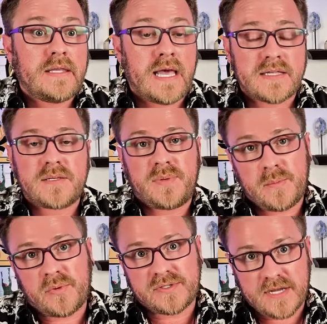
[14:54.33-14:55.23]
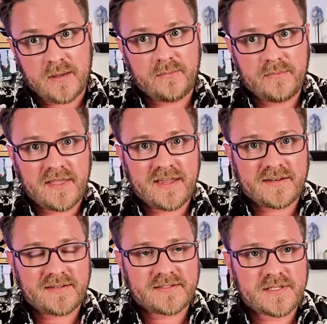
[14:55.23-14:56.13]
Yeah, some people are dumb,
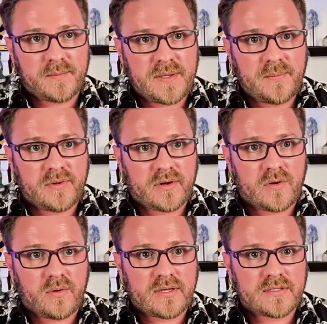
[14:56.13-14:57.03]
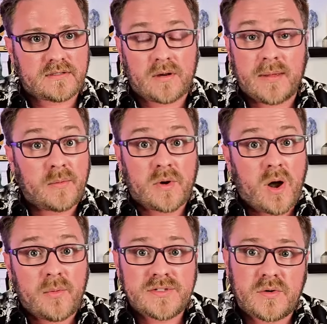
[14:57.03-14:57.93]
and some people are we're
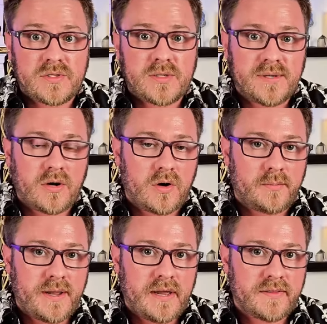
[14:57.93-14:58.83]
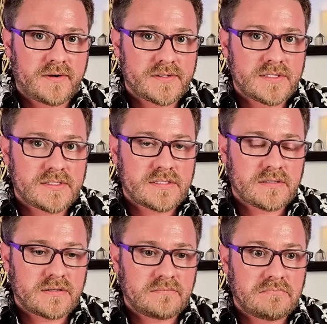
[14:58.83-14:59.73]
always going to be hurt by others. It's
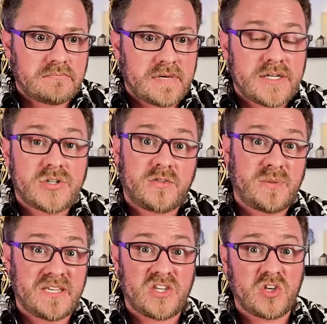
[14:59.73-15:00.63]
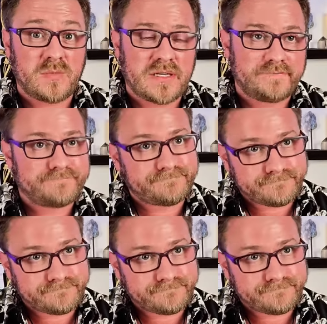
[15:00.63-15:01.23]
the nature of being human.